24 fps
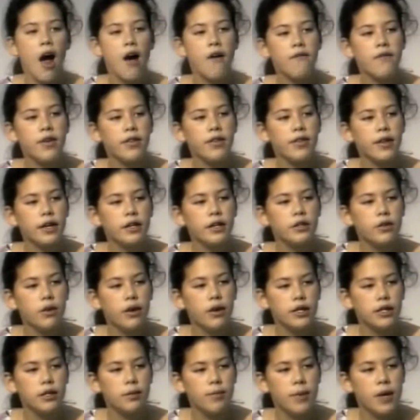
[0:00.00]
everything's
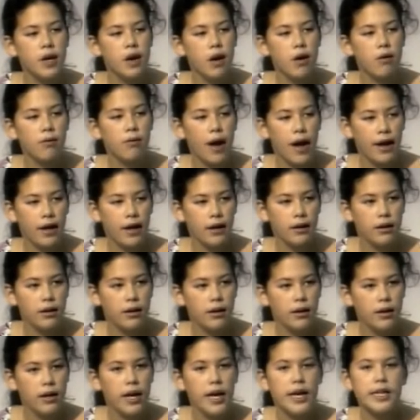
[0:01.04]
going to be all right.
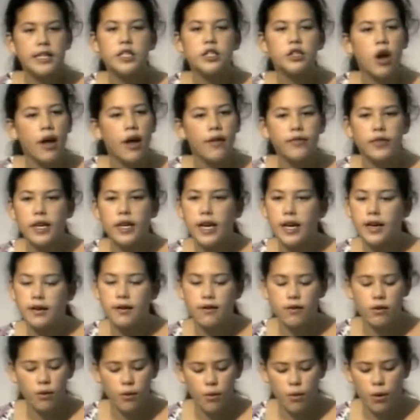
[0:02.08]
It's not the
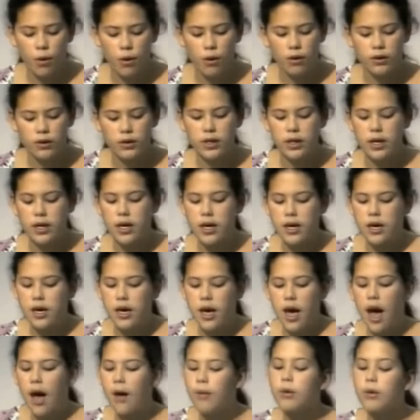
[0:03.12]
end of the world,
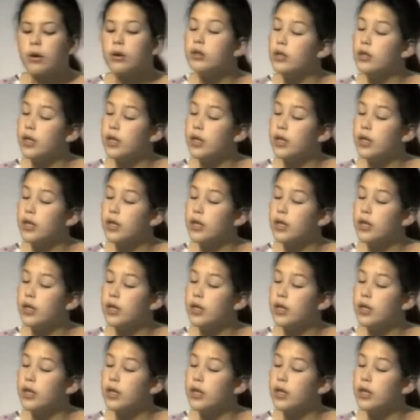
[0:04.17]
and